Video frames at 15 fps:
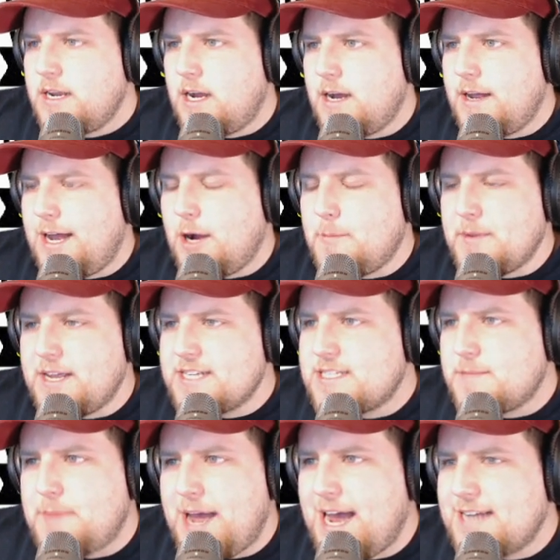Help against
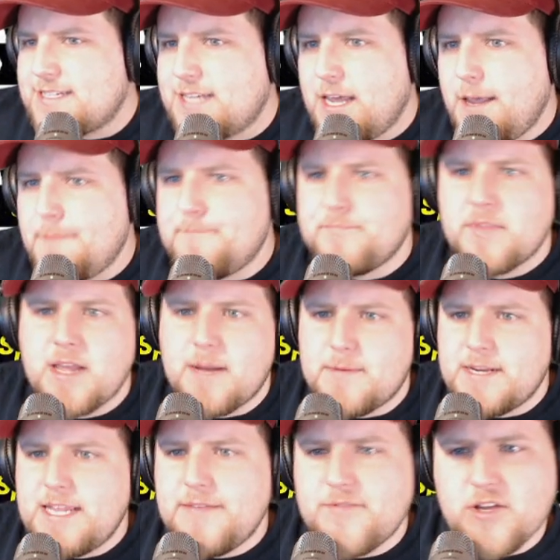the pass game. I'm going
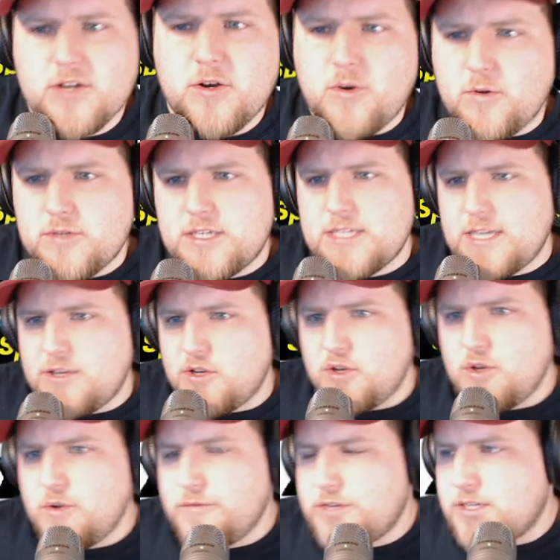to give the Colts
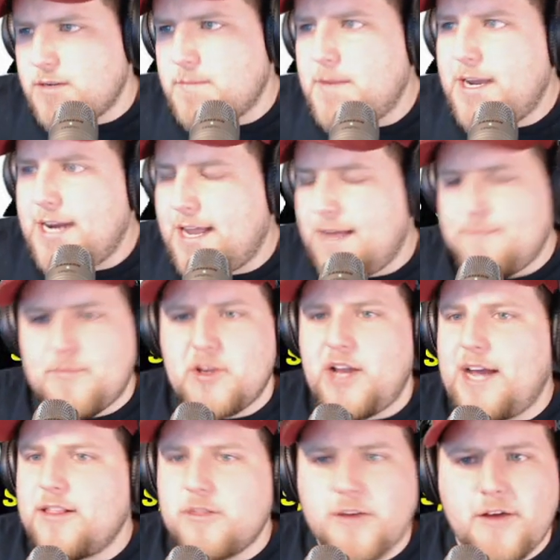Newsome, but
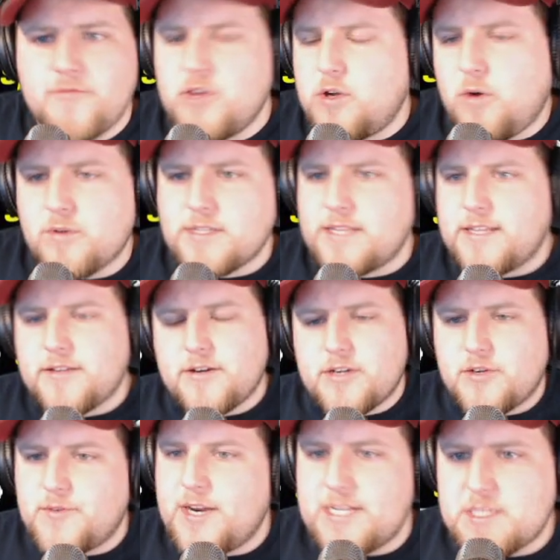I love the Colts. I think they're in a
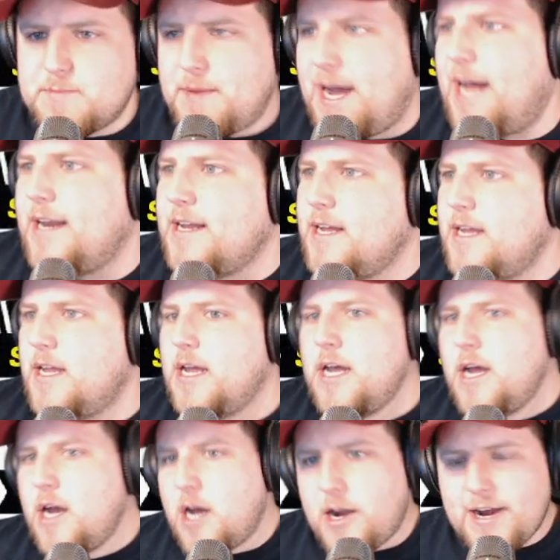great spot.
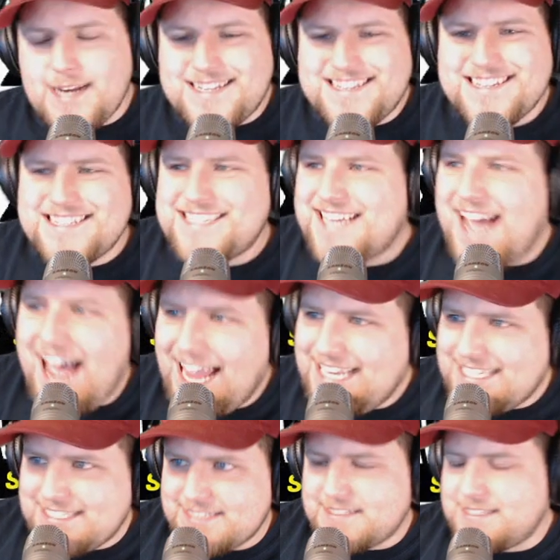All right, the
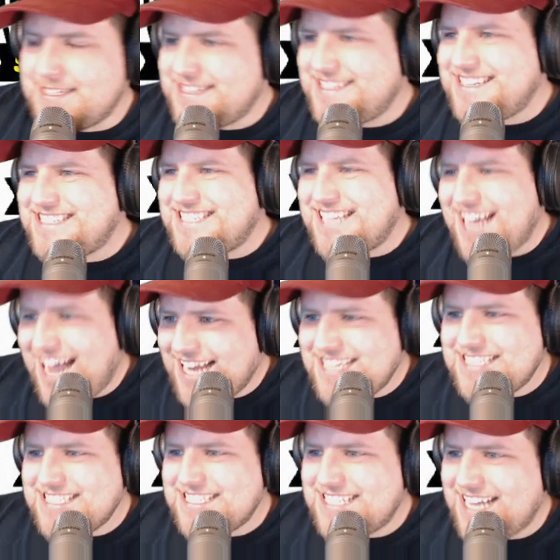Titans. The
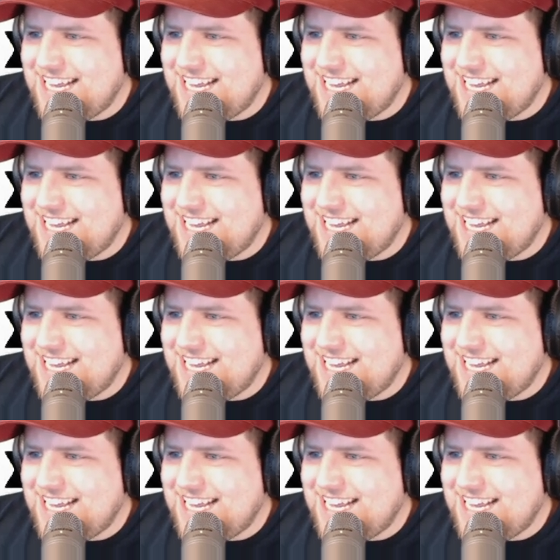Titans.